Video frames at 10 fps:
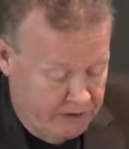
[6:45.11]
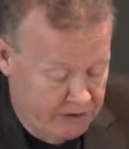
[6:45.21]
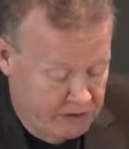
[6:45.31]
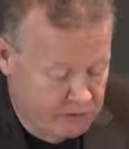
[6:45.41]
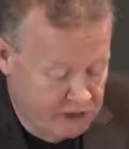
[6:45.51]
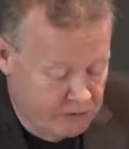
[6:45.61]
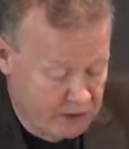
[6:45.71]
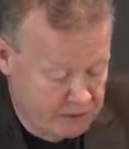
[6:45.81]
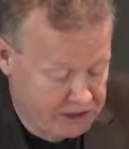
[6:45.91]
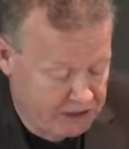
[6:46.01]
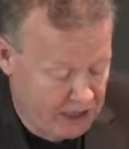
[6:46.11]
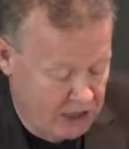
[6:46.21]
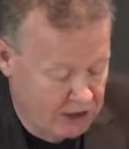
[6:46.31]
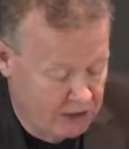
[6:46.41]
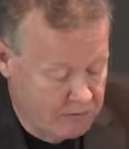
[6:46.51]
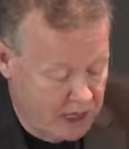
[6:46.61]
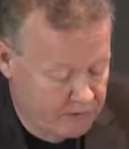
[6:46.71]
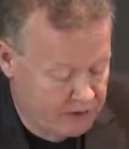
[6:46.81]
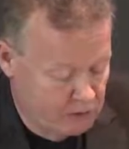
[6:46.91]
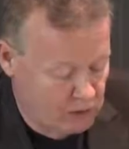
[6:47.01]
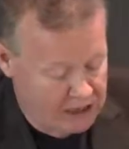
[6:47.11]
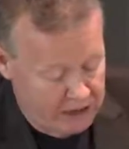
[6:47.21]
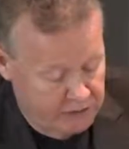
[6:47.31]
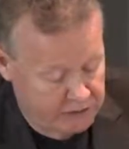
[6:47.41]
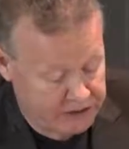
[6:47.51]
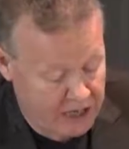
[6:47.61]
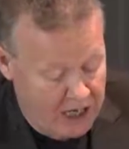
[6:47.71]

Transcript: The string representation in mark field 100,